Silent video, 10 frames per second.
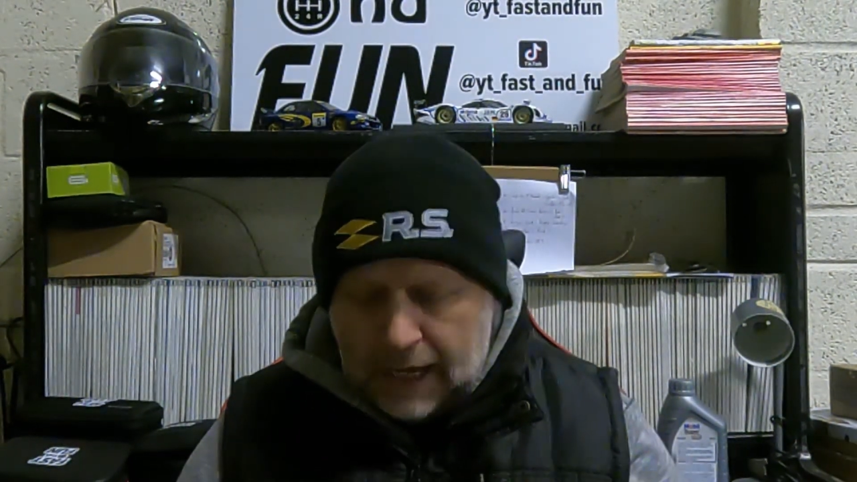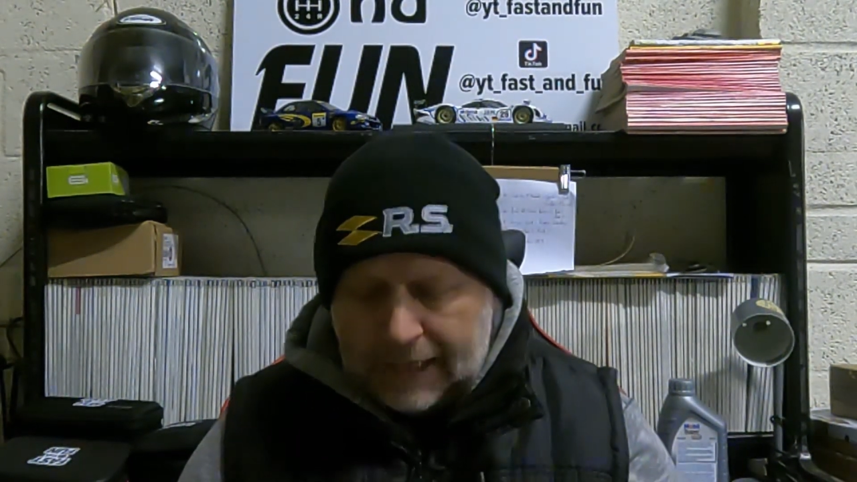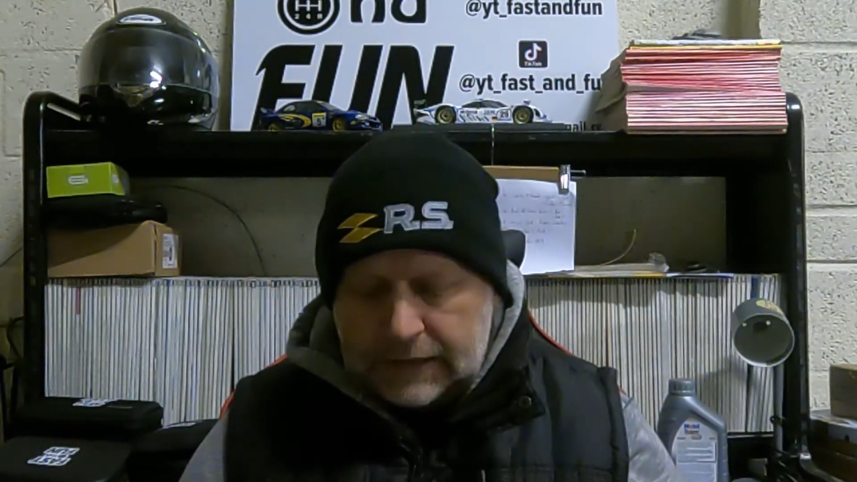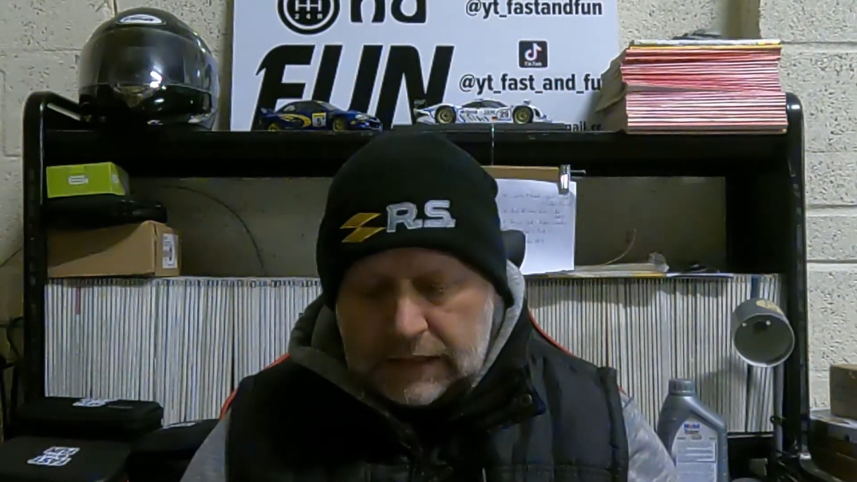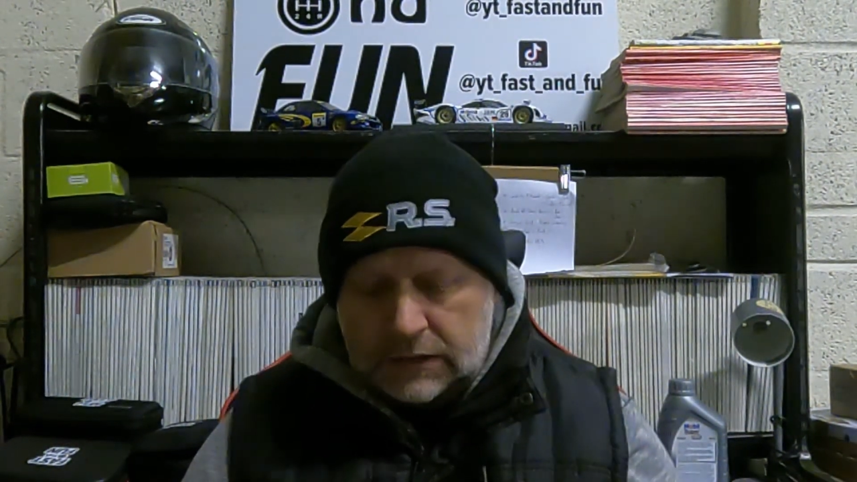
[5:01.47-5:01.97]

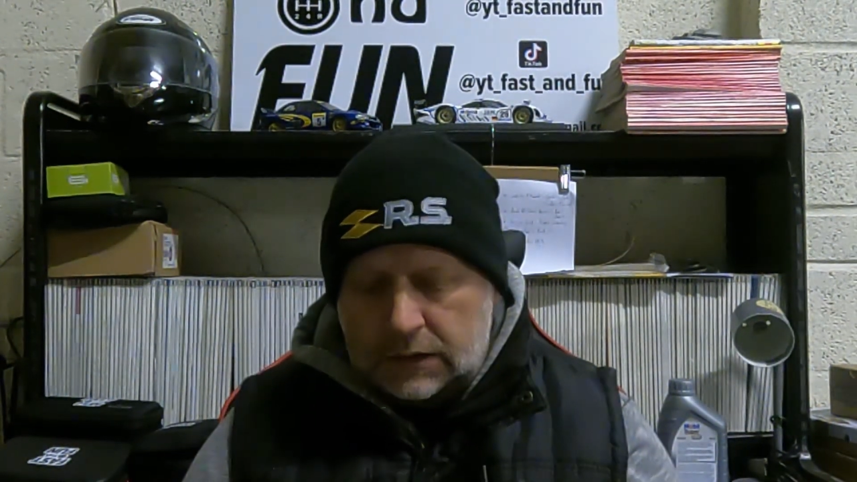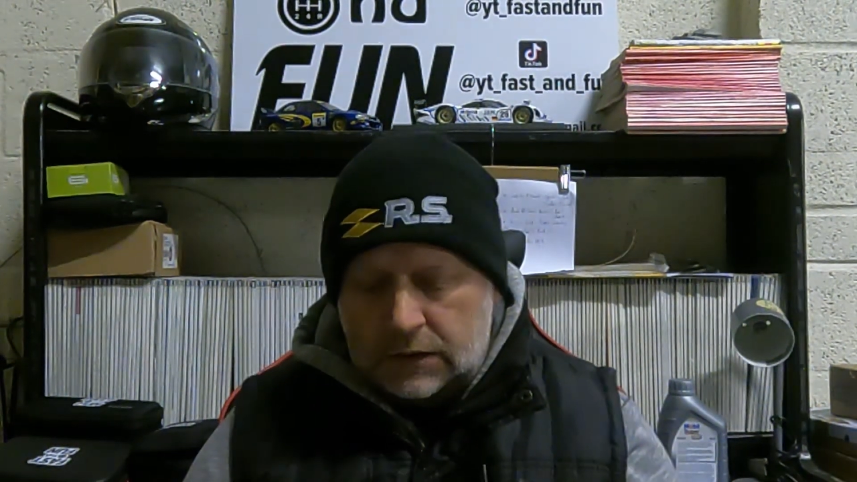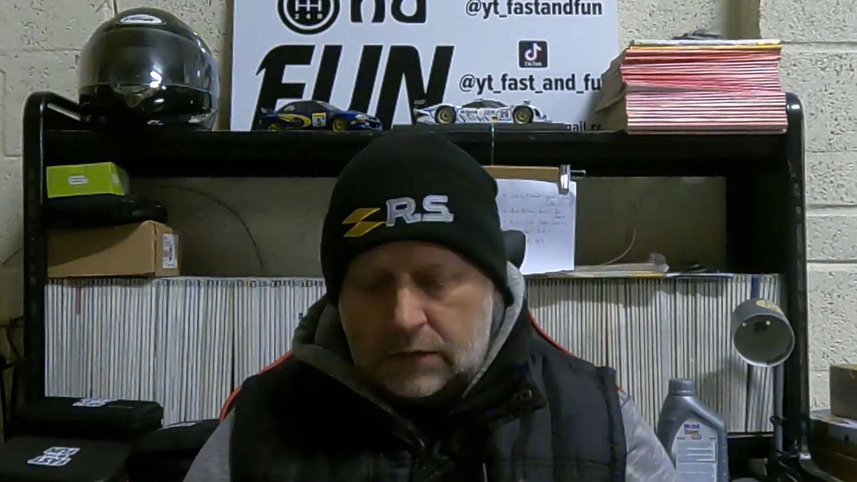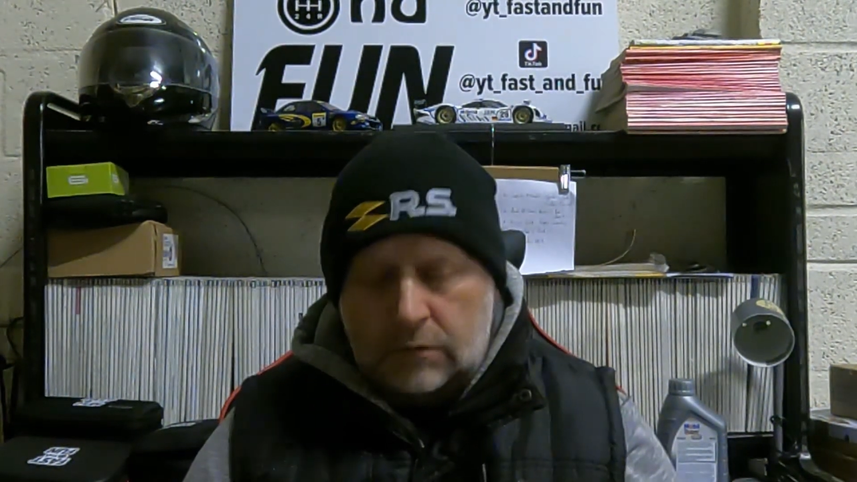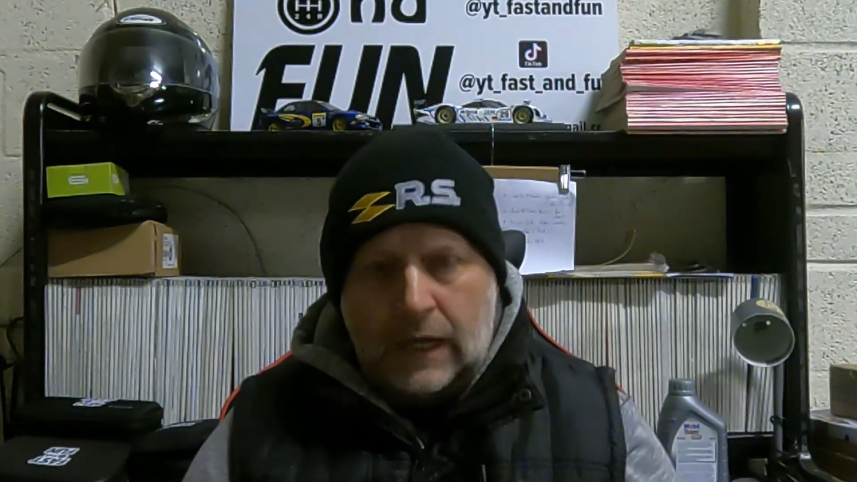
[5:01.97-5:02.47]
I need to
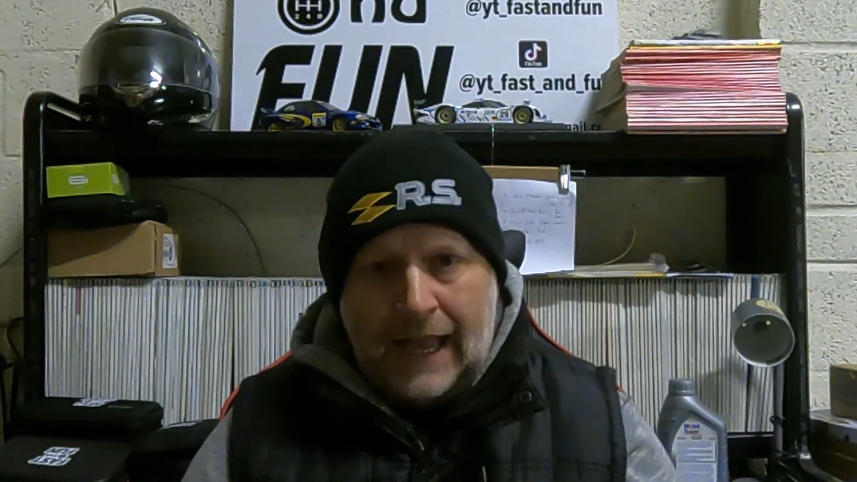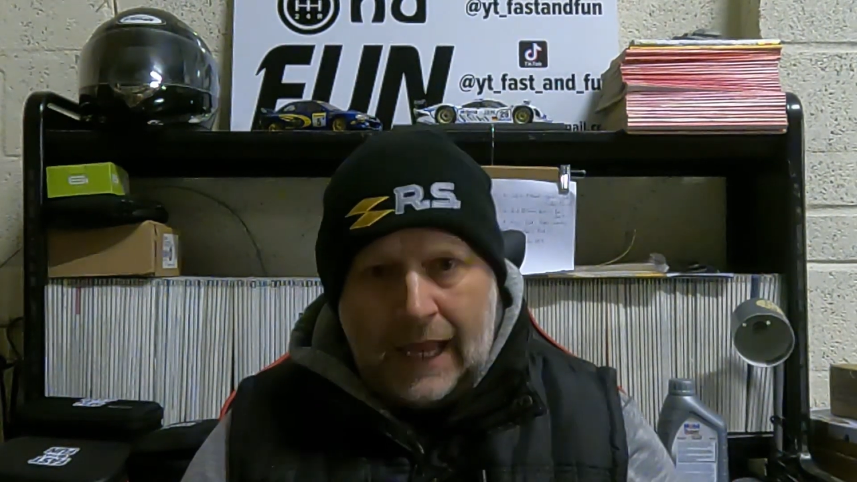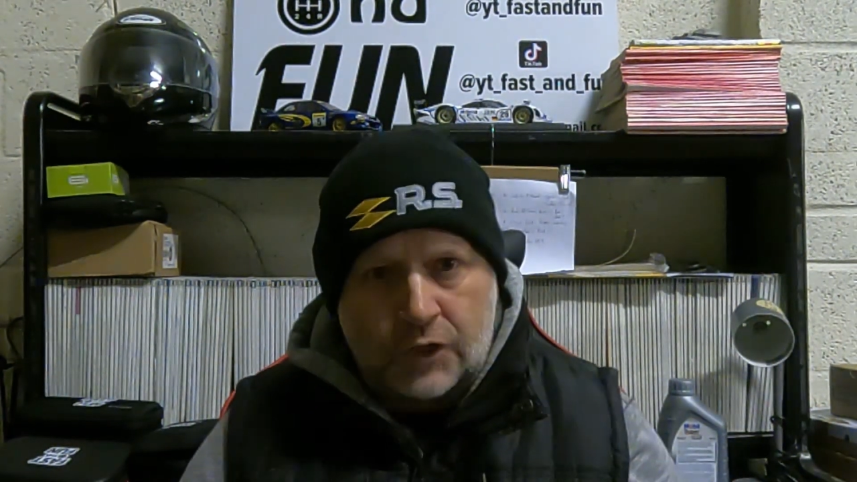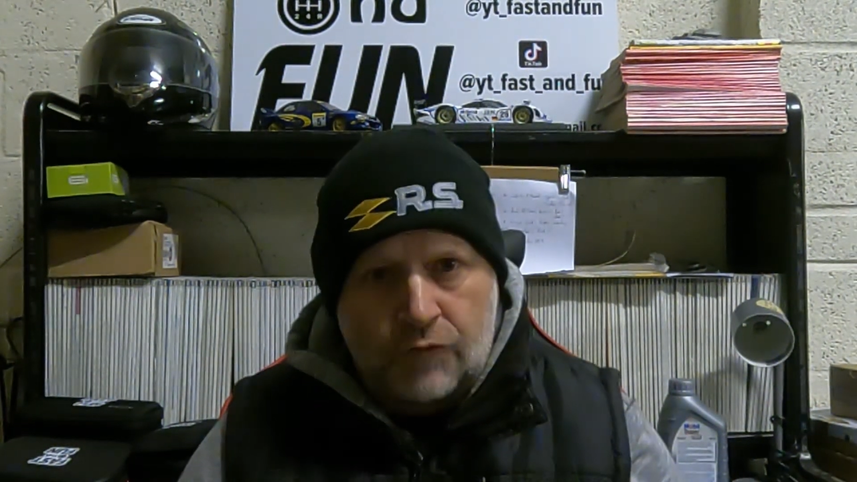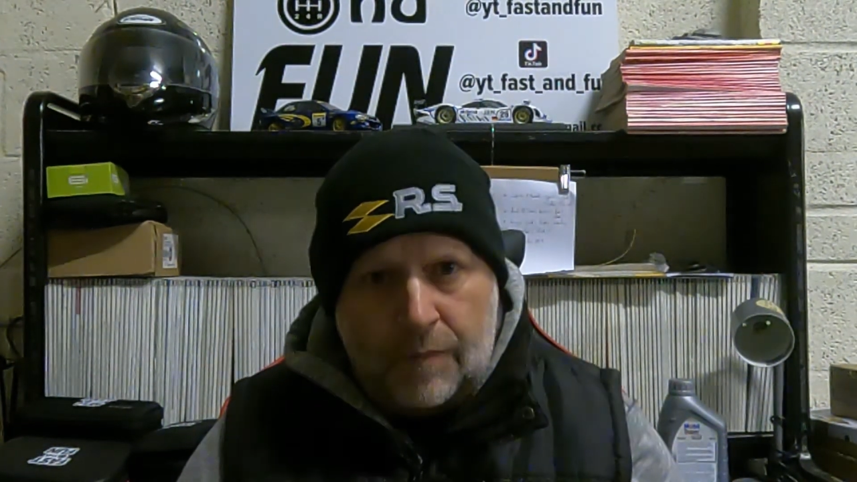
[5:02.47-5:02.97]
do
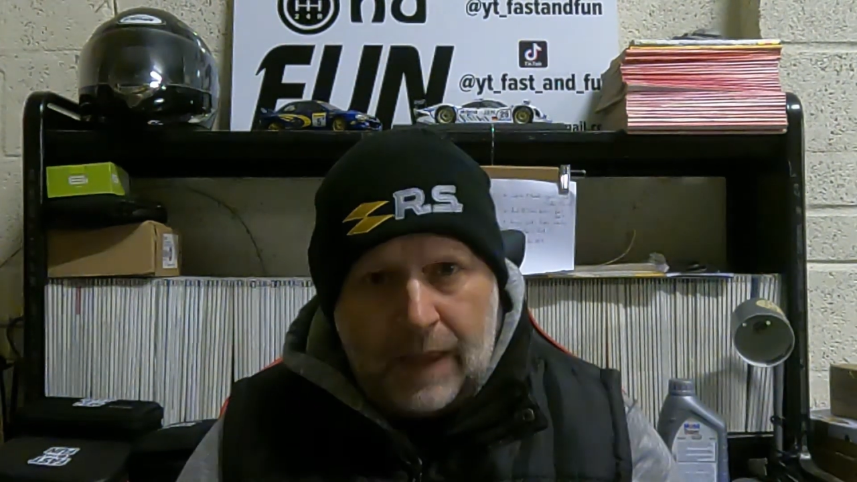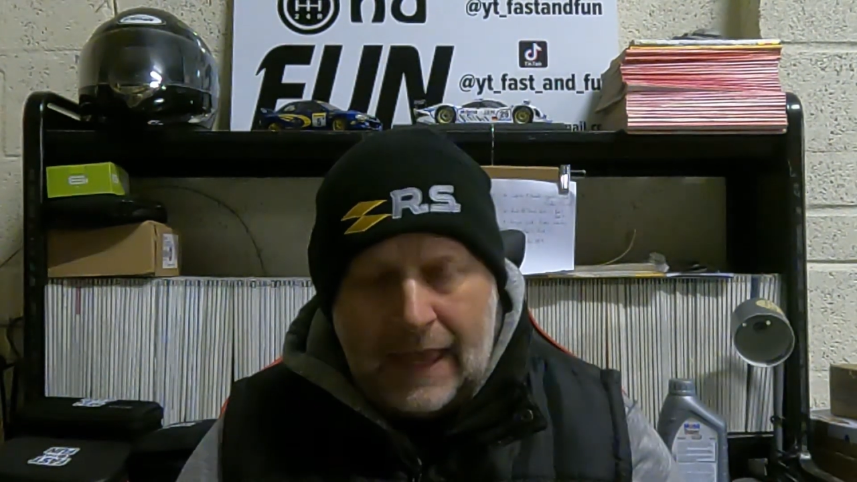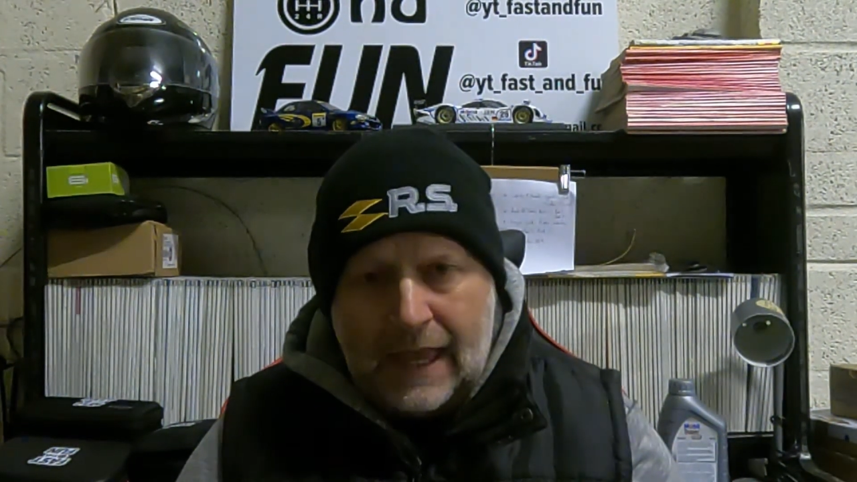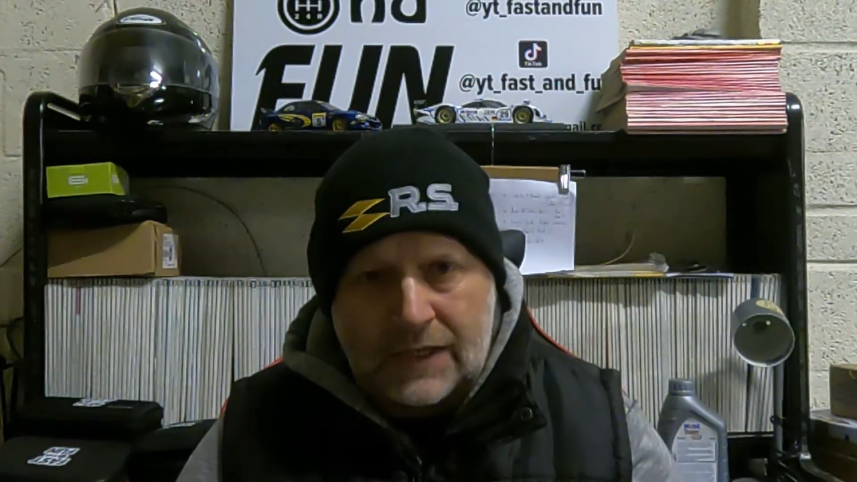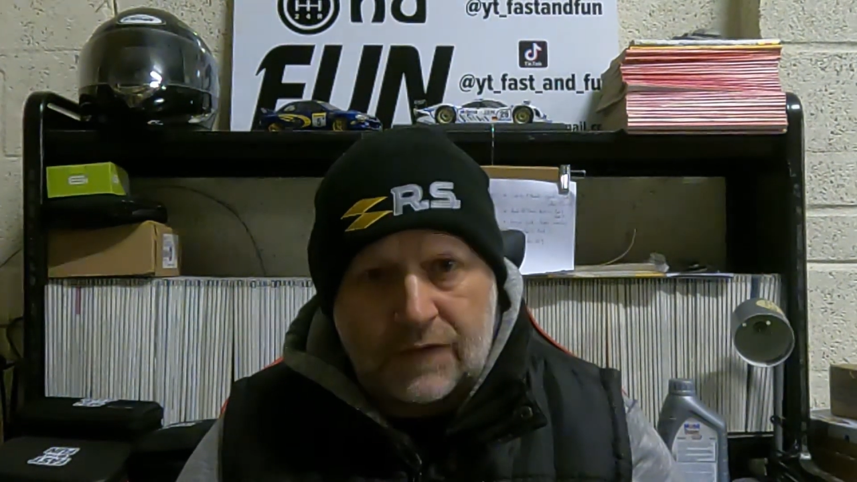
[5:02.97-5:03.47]
hedge
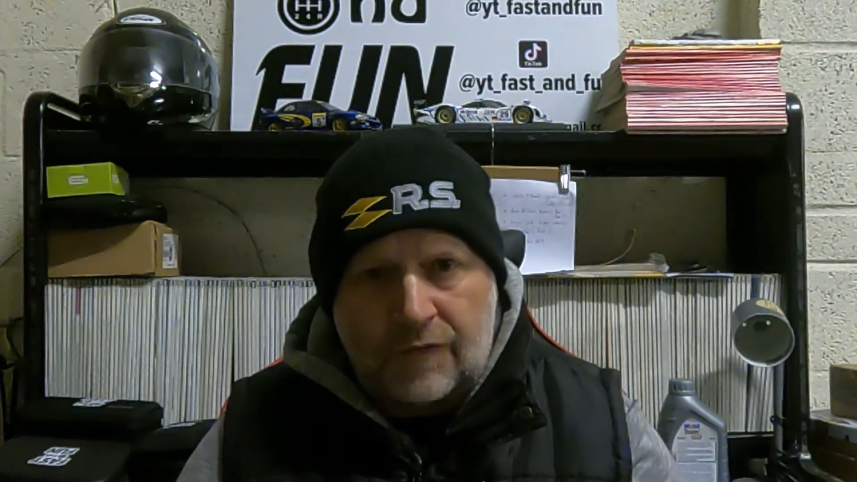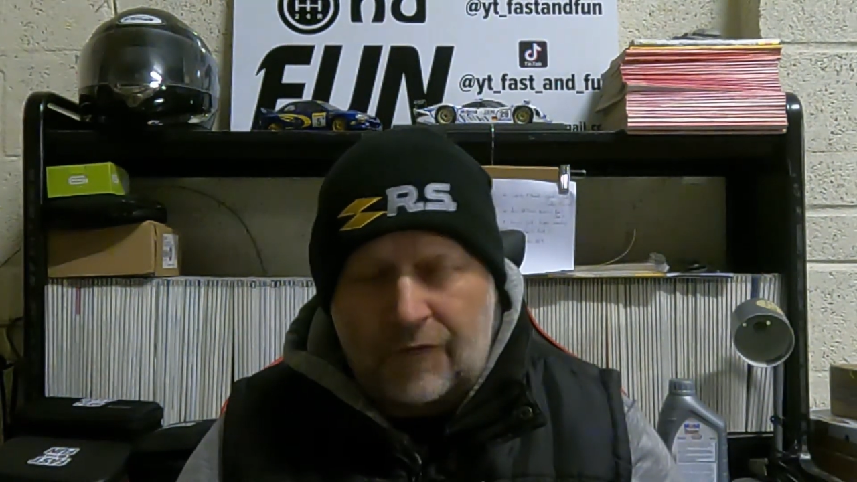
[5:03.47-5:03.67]
repairs and